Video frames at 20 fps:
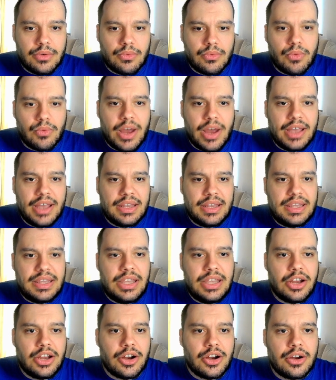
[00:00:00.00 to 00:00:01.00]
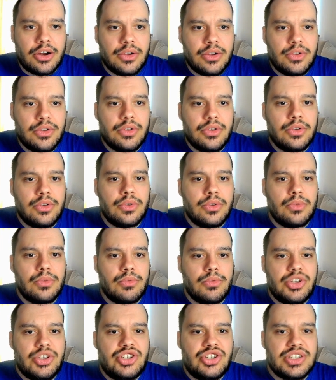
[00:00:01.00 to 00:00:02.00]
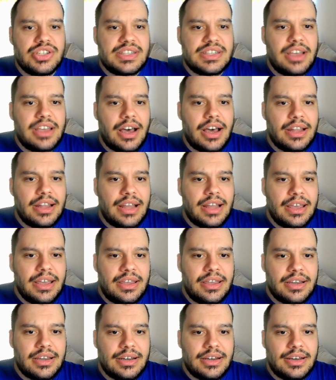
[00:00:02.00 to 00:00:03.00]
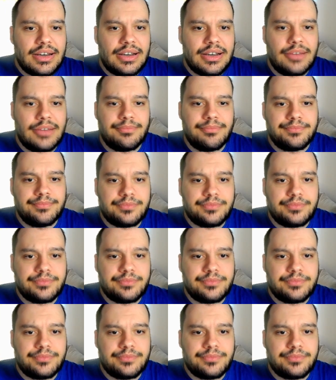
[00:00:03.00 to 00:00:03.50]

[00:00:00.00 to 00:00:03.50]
right here we just got like a